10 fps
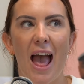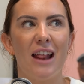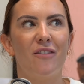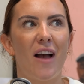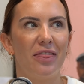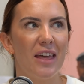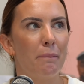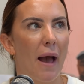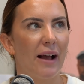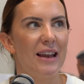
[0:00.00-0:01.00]
And if I think
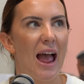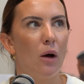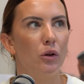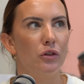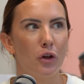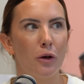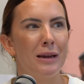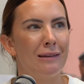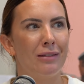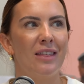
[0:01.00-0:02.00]
back now on so
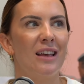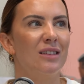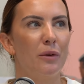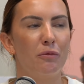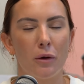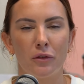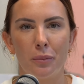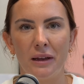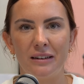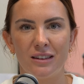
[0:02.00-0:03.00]
many of the things that we've
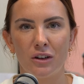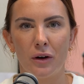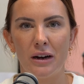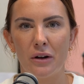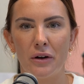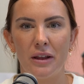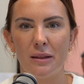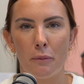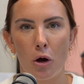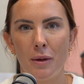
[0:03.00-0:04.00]
possibly disagreed on in
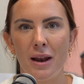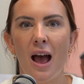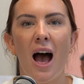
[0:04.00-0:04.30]
the moment,